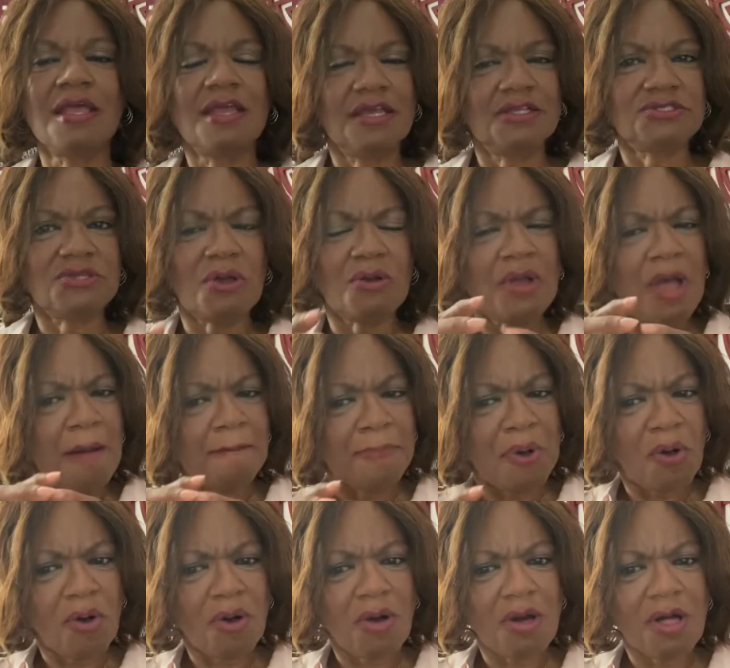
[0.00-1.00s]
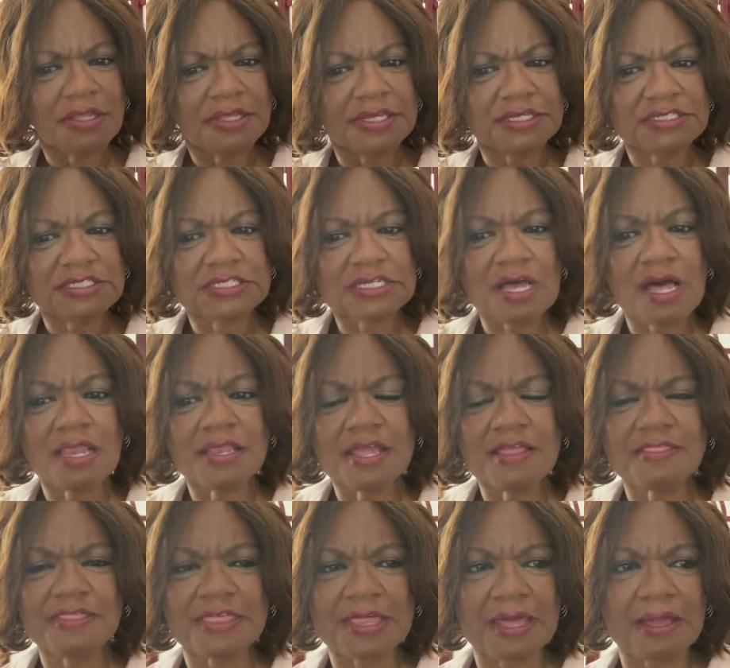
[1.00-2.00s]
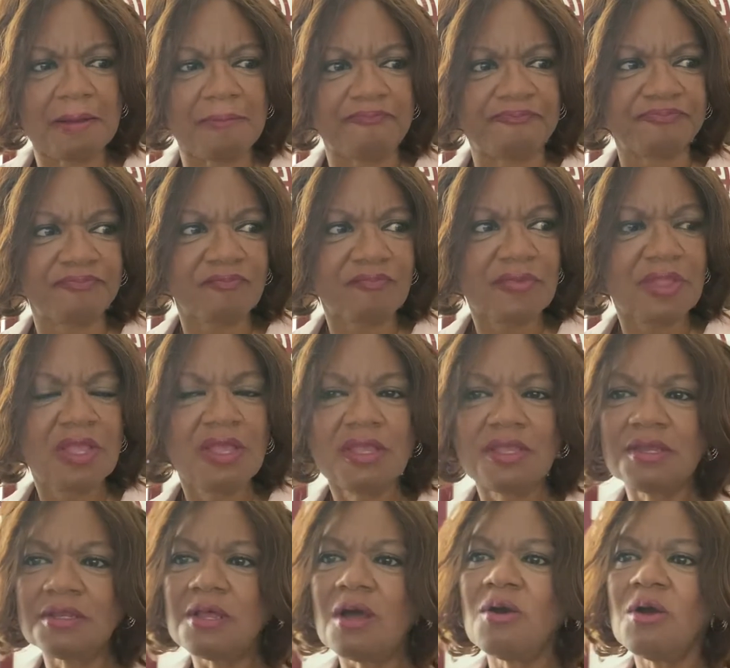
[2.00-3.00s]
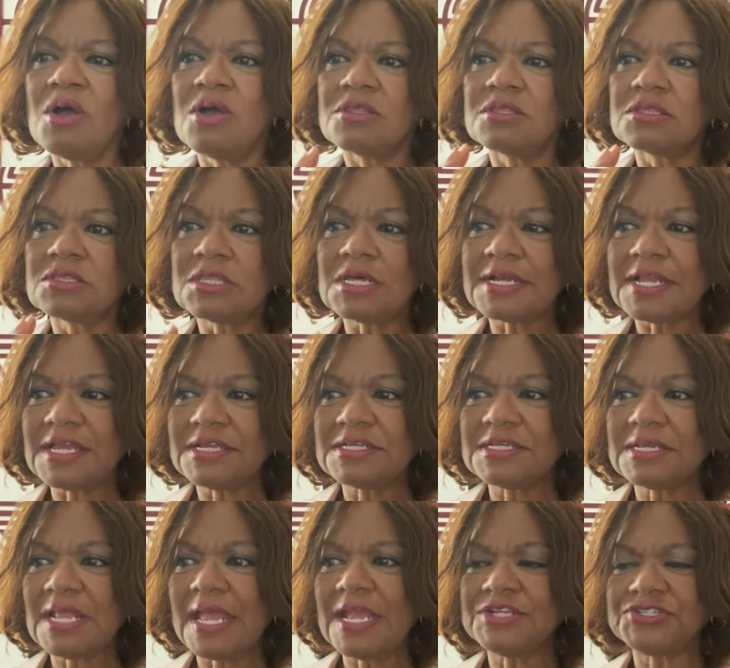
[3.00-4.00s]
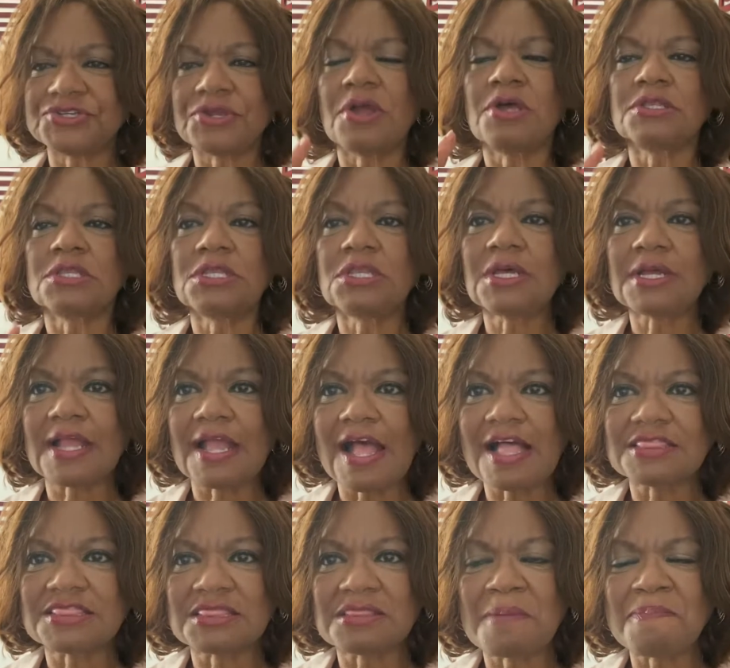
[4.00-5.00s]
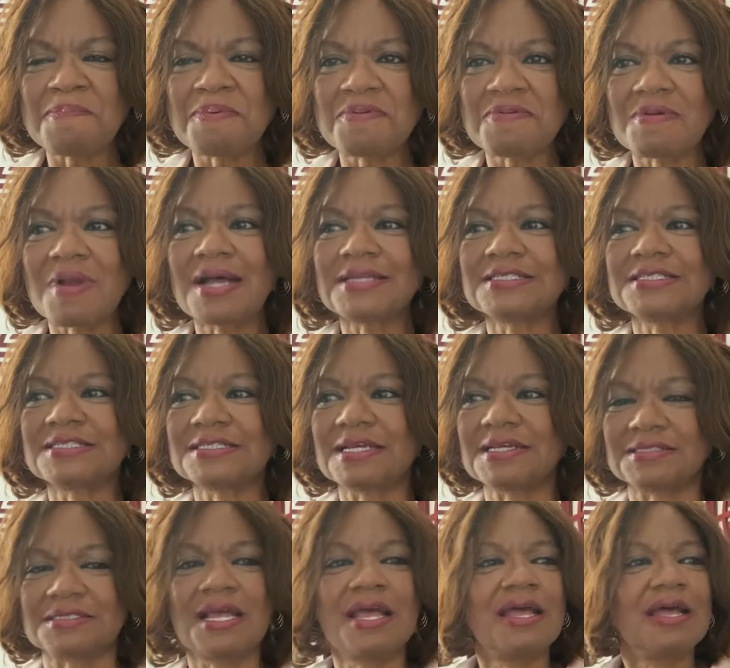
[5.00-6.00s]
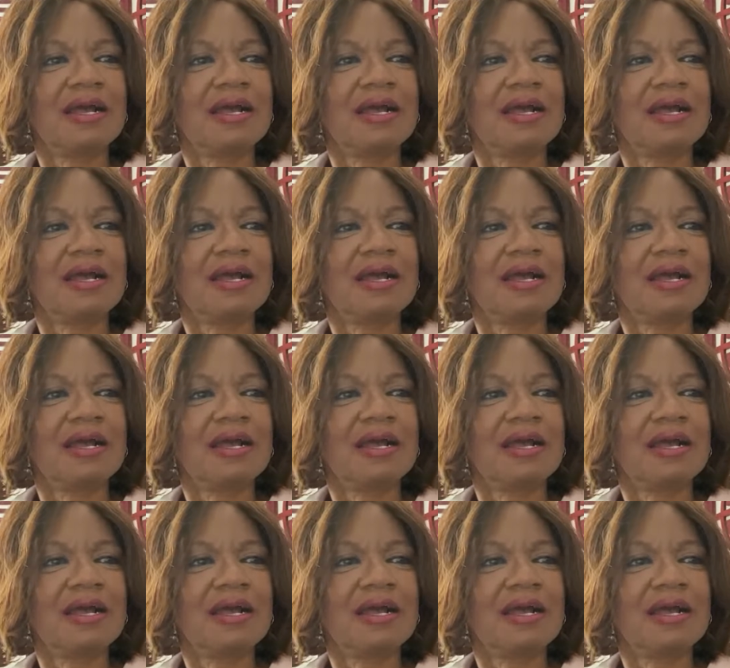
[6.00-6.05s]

And so Paul is telling them, you know, look at nature, look at the process.